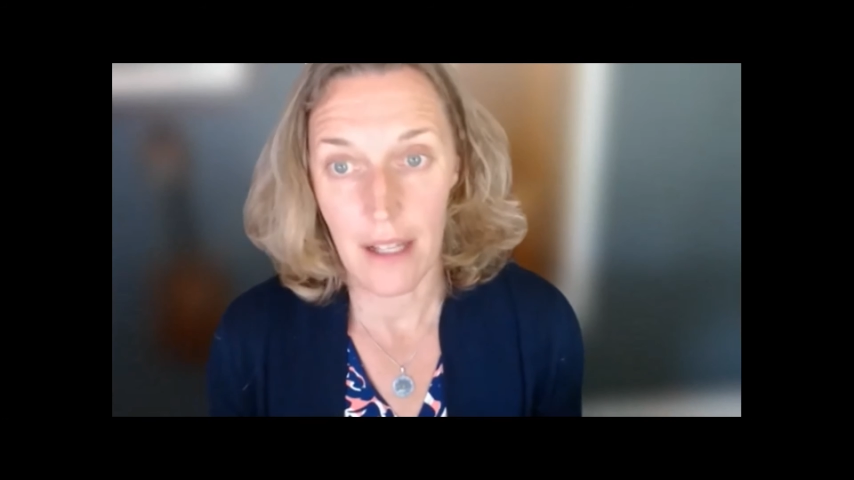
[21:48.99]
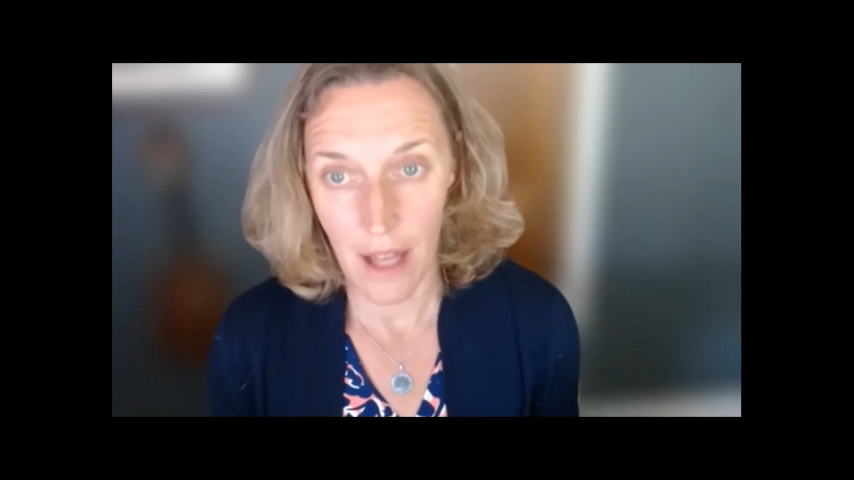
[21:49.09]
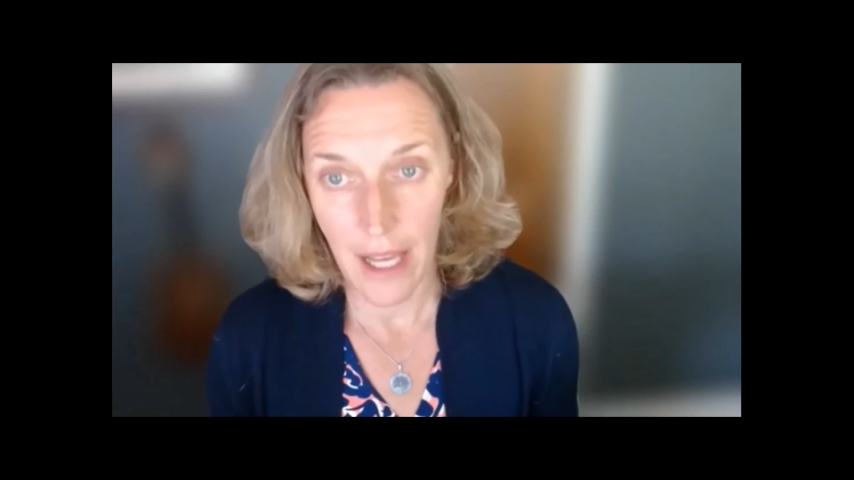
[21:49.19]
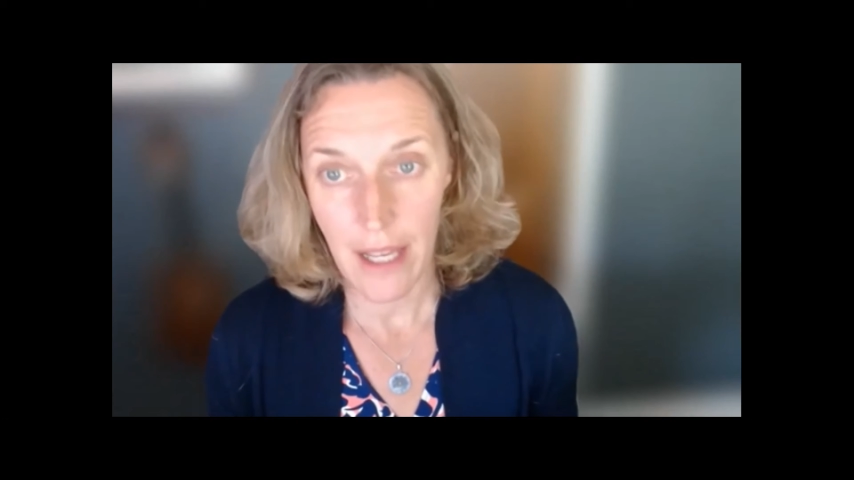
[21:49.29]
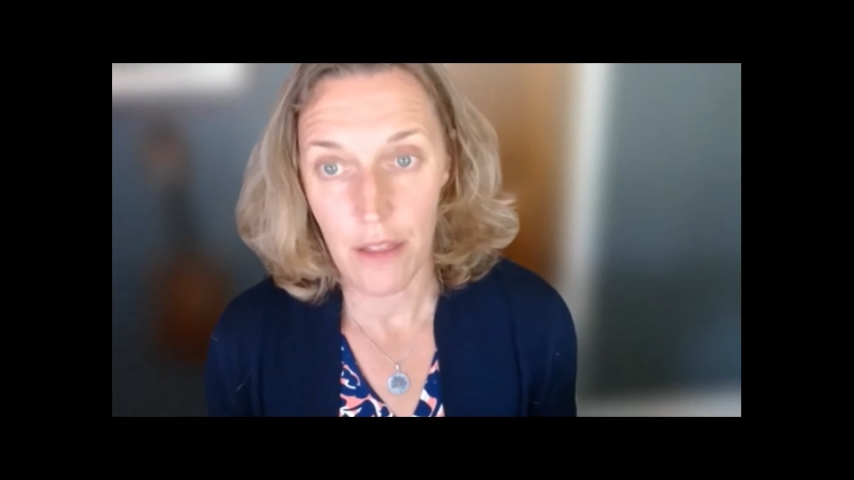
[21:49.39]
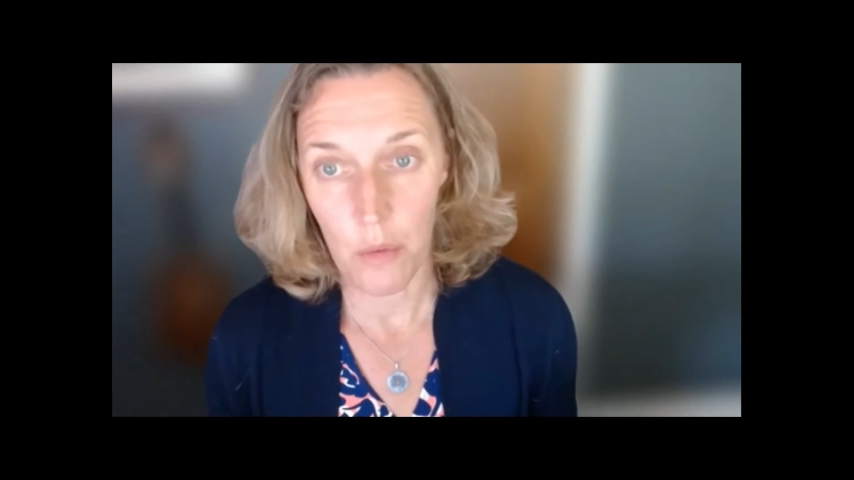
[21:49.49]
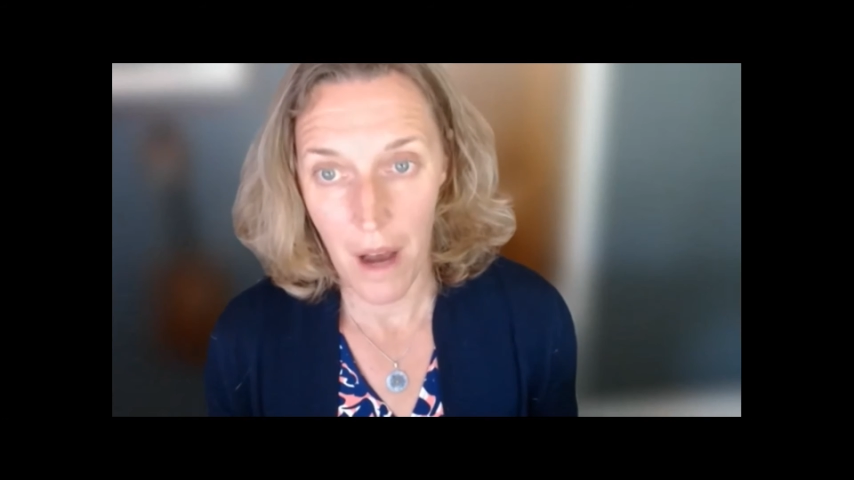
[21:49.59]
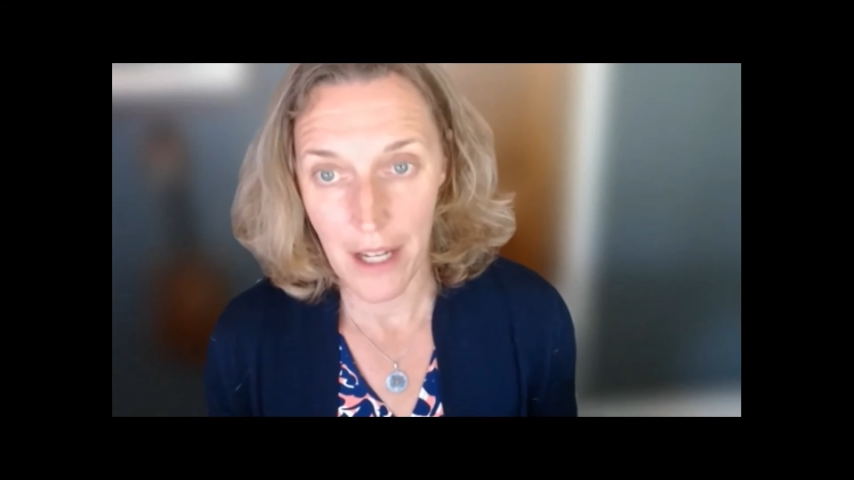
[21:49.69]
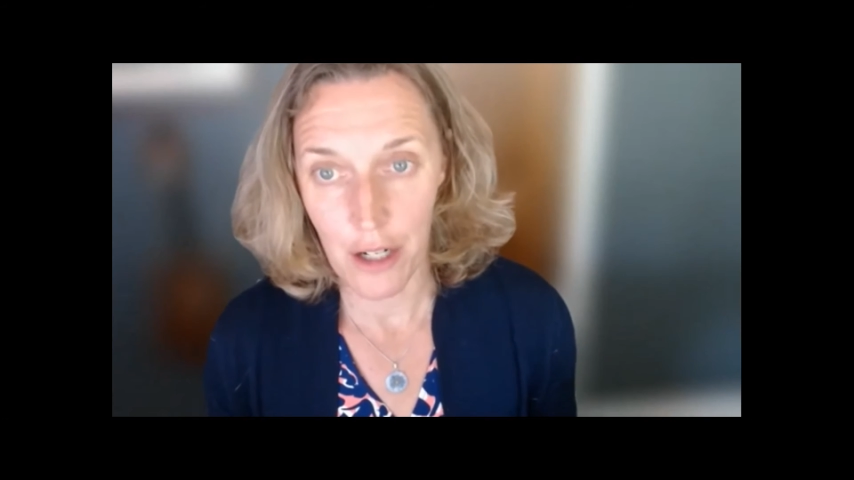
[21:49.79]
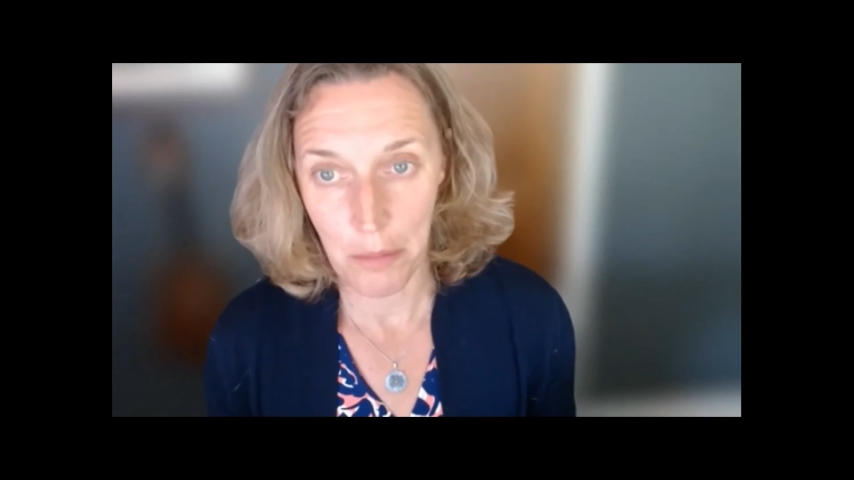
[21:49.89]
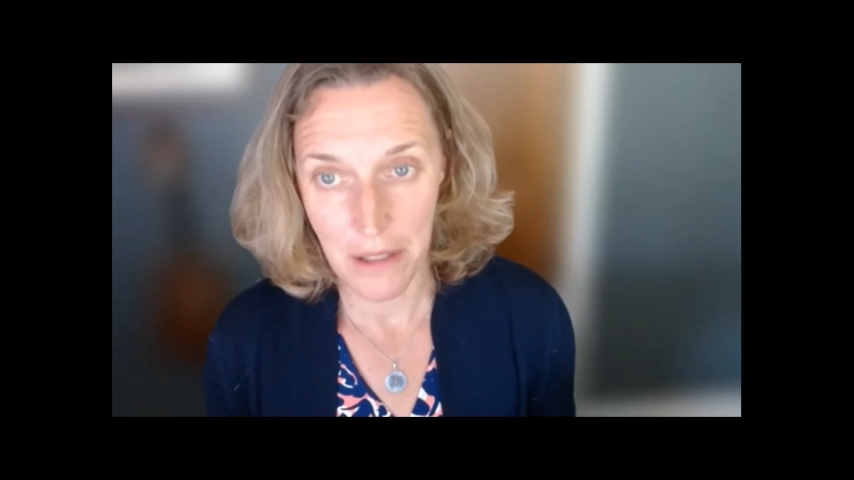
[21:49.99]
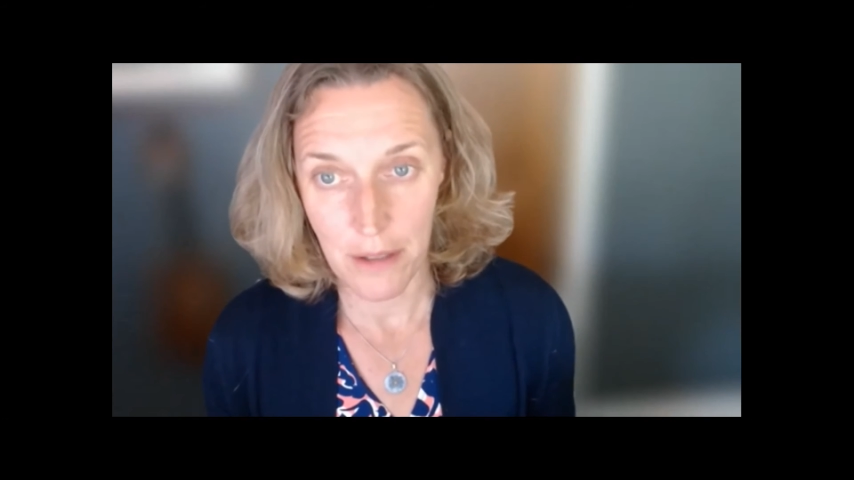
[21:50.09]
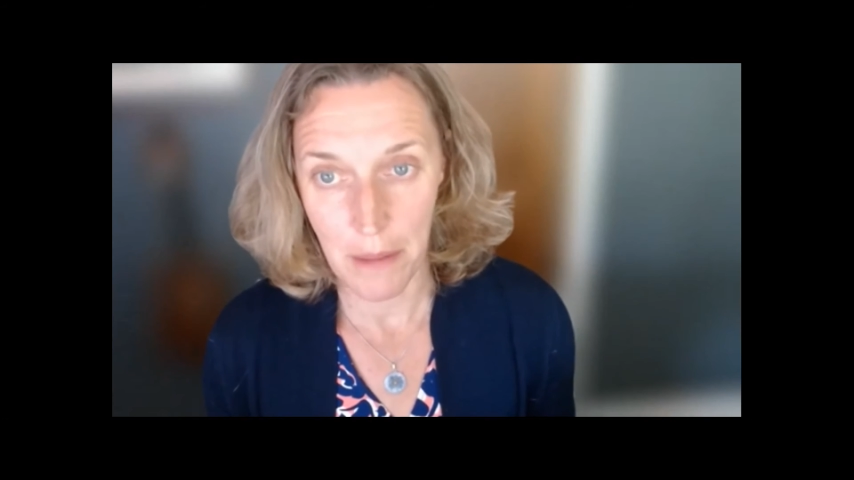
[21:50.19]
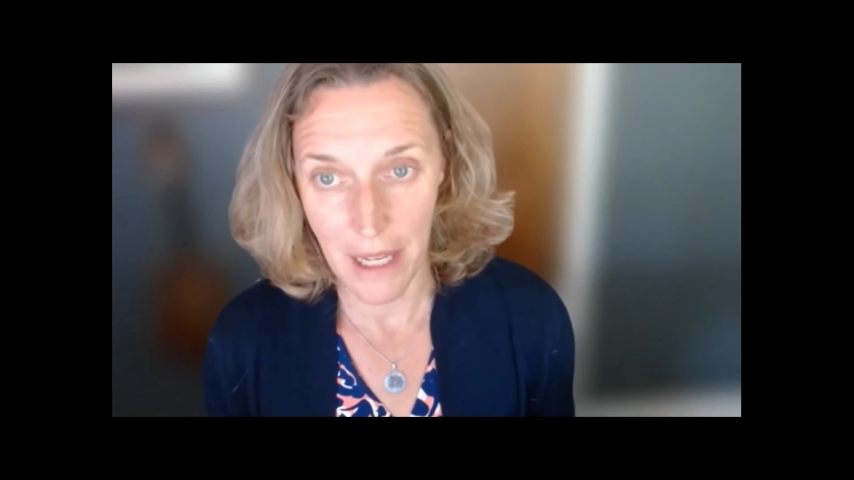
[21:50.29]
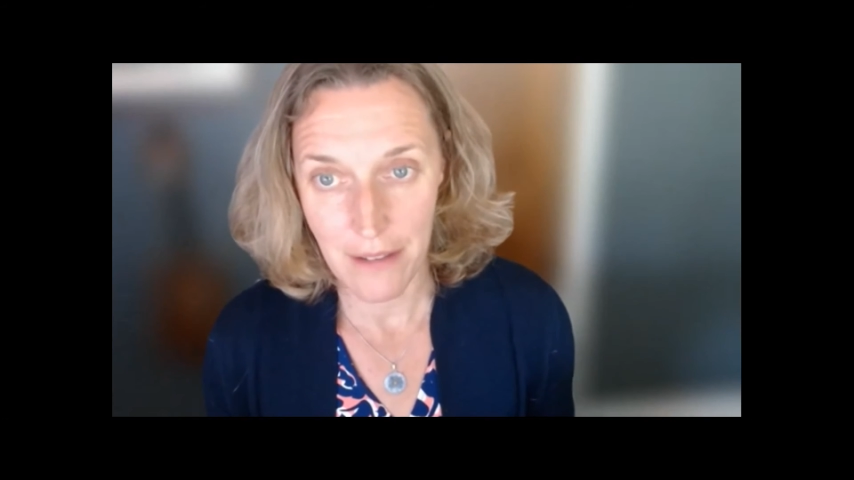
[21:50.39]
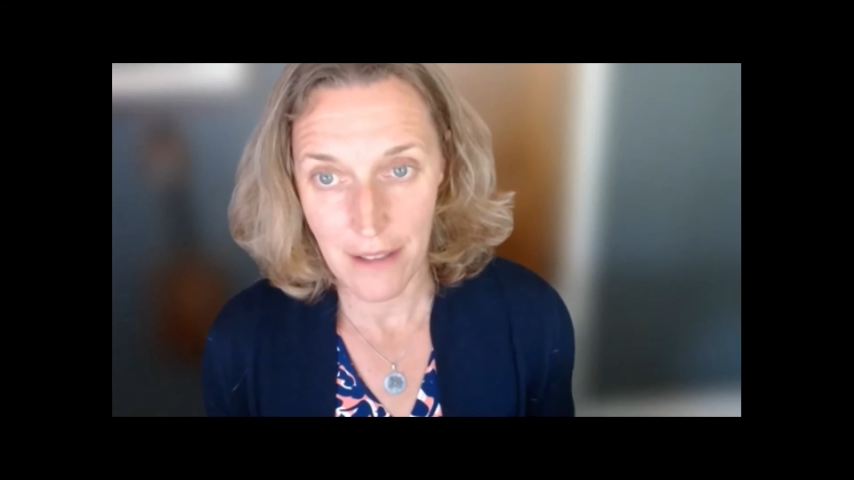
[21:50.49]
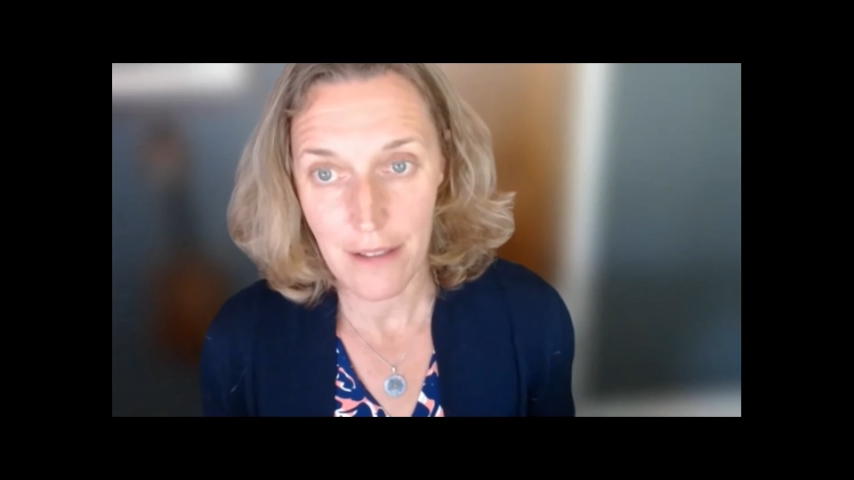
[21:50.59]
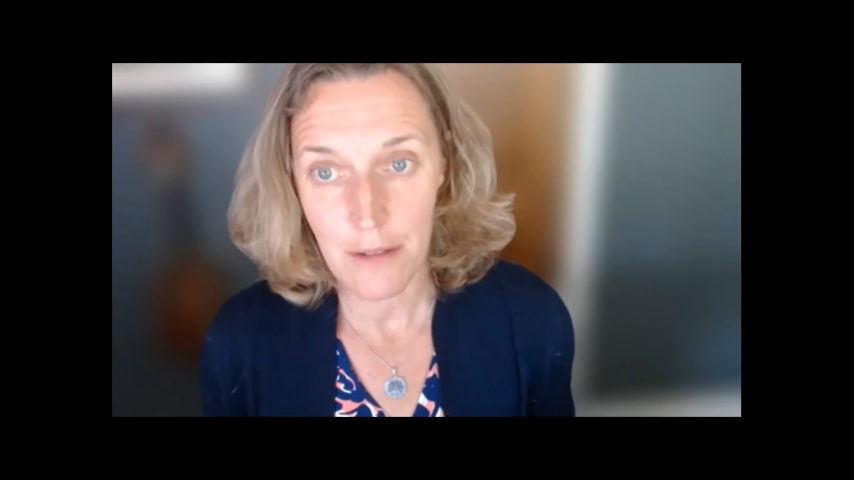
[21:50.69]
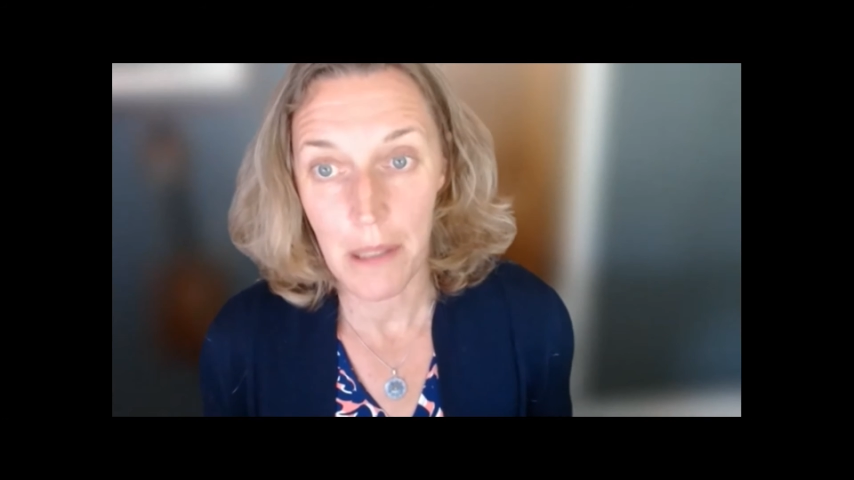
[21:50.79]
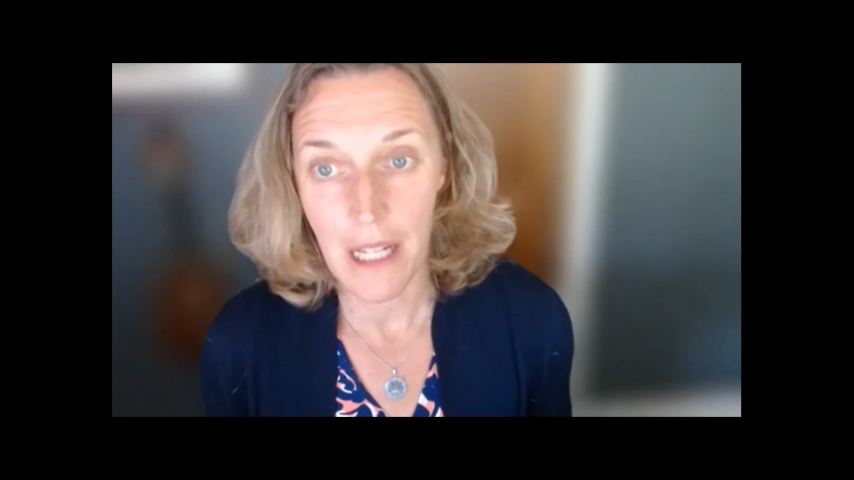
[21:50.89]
like the wide open spaces,